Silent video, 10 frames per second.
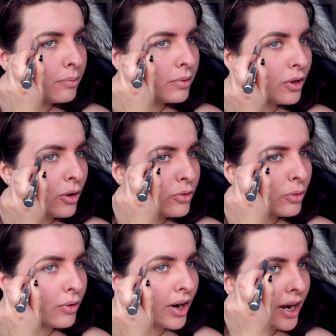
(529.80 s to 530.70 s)
Below the
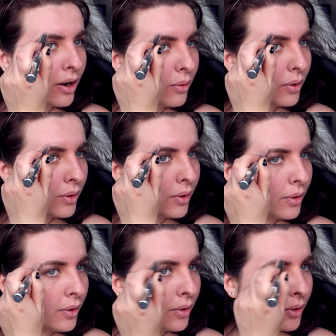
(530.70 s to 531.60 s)
brow.
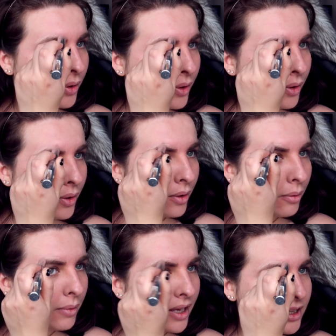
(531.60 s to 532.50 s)

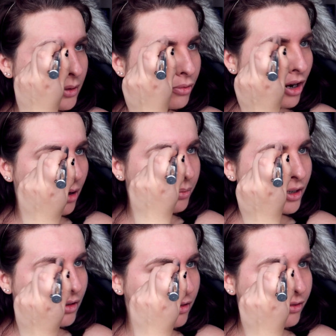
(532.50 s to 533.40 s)
Make the brow
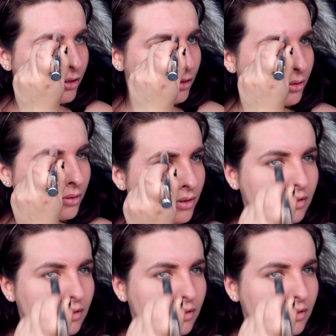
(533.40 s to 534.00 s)
beautiful.